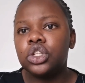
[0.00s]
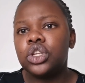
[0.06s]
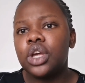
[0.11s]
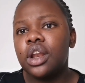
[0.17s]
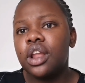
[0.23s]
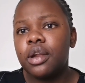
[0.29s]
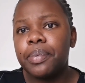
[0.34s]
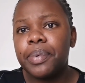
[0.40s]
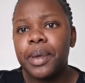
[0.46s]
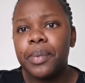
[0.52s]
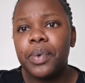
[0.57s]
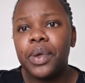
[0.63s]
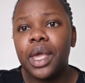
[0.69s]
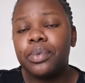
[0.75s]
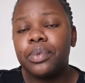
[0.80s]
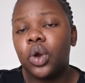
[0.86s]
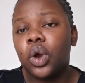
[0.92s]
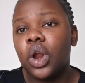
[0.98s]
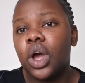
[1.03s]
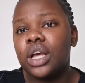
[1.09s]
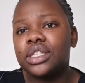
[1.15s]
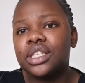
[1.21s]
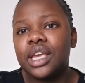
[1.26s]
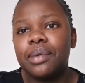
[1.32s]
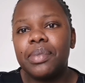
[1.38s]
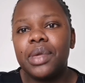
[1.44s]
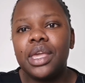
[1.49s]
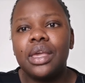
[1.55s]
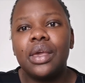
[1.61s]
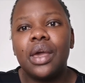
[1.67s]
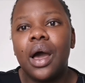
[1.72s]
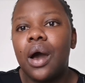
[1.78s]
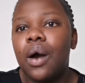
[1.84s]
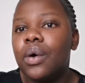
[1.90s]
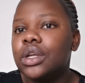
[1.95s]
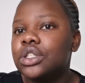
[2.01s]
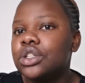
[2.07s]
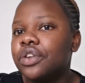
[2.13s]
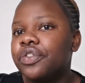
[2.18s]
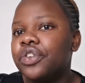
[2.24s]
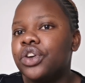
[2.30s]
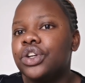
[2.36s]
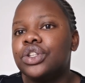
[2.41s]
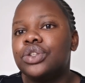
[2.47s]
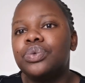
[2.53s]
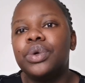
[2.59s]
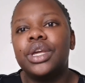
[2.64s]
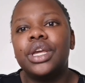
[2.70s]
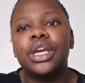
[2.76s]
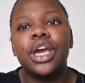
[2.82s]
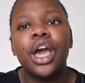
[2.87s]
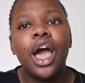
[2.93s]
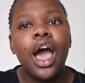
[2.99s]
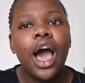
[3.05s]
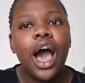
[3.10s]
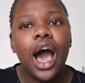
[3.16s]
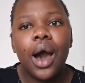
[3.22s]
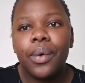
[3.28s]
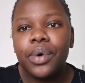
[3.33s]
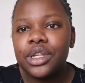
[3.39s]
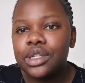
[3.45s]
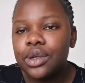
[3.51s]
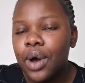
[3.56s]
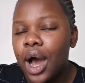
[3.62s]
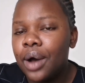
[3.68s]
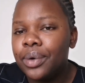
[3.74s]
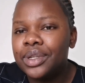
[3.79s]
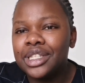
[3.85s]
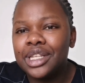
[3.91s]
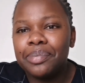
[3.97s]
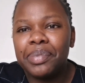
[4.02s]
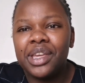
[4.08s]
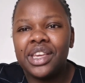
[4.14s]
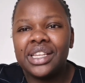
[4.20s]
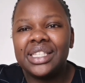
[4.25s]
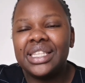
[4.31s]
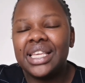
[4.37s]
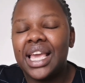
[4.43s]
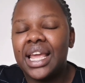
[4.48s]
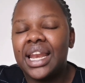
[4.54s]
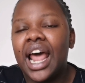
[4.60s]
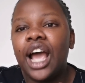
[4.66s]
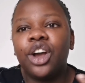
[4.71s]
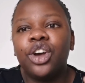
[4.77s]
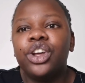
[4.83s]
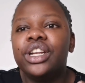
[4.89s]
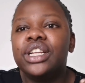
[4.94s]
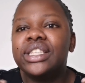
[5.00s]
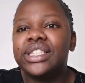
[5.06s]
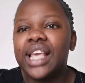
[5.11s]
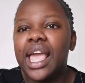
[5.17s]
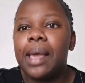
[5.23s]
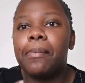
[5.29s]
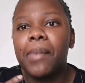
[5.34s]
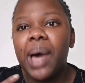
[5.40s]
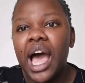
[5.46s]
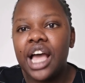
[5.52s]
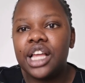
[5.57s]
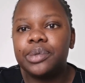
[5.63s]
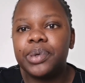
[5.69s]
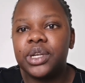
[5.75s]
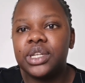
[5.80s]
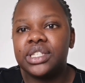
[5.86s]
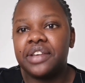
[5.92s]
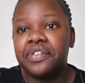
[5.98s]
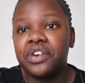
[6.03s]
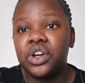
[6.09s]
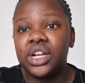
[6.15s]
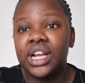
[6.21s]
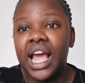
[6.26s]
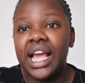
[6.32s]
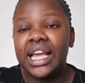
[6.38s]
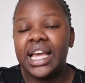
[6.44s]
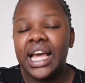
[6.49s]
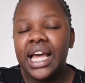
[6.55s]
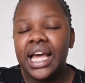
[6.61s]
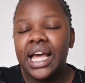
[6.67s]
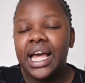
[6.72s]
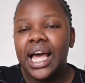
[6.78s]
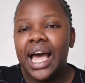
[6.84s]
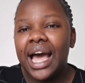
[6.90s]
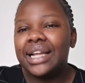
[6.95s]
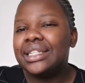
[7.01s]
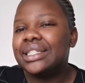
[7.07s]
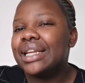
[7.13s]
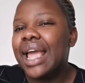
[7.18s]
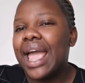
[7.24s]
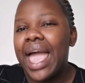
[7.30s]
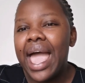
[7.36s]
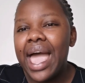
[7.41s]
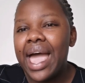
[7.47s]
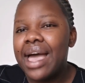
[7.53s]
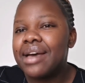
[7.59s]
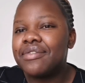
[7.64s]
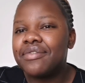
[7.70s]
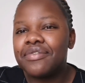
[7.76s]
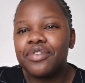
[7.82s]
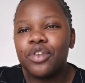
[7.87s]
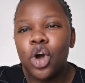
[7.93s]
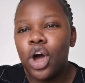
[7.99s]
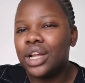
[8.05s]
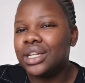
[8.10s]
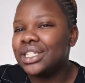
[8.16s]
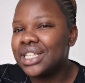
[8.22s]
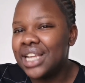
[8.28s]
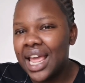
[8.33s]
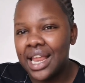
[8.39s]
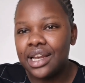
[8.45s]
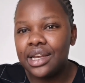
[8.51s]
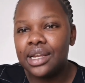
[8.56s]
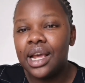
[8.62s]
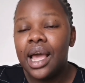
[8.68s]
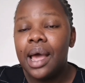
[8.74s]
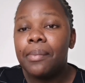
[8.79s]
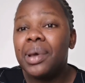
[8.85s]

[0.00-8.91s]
So a lot of people kept on asking me, how was your first week? How was it being a CA? And I couldn't say much because I felt like I didn't have content.